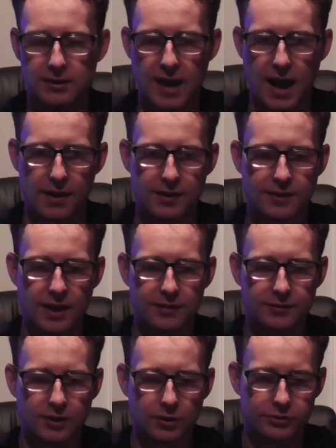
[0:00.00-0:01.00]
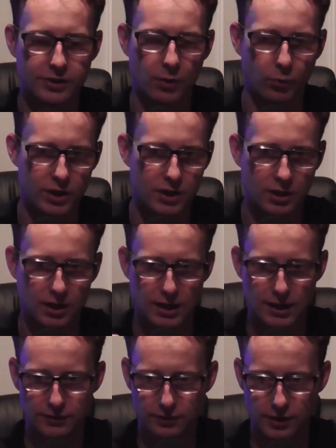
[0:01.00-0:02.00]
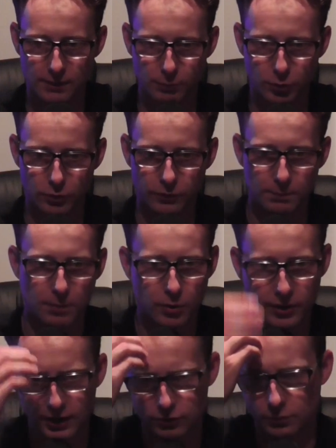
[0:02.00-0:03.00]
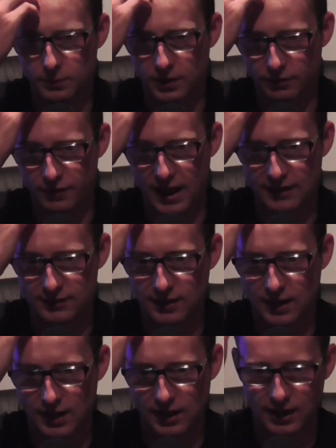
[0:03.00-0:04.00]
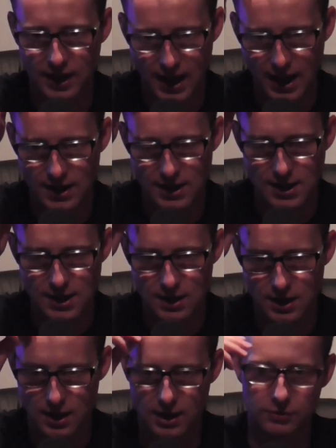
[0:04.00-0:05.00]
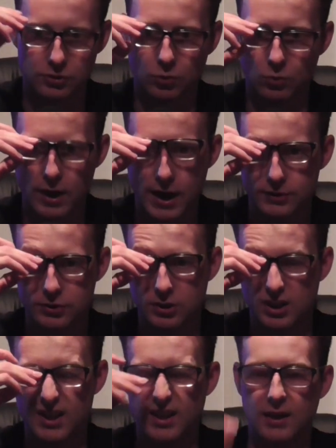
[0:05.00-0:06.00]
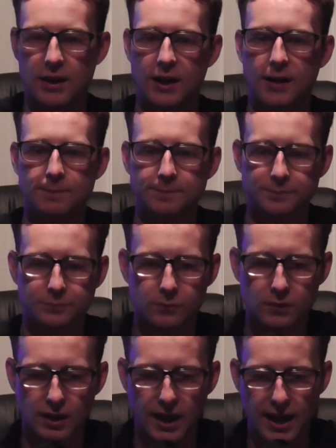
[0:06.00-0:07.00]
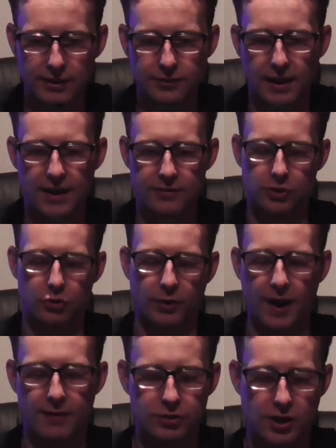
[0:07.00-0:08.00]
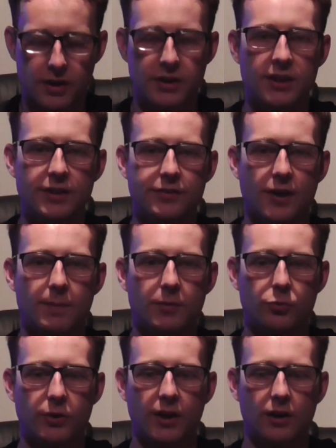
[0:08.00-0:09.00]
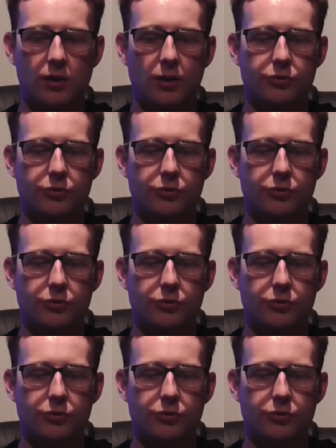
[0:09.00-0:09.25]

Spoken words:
yeah, he's got a skill set where he could easily improve. And Bo Nix will be a fascinating guy to watch. As the draft talk heats up, as we head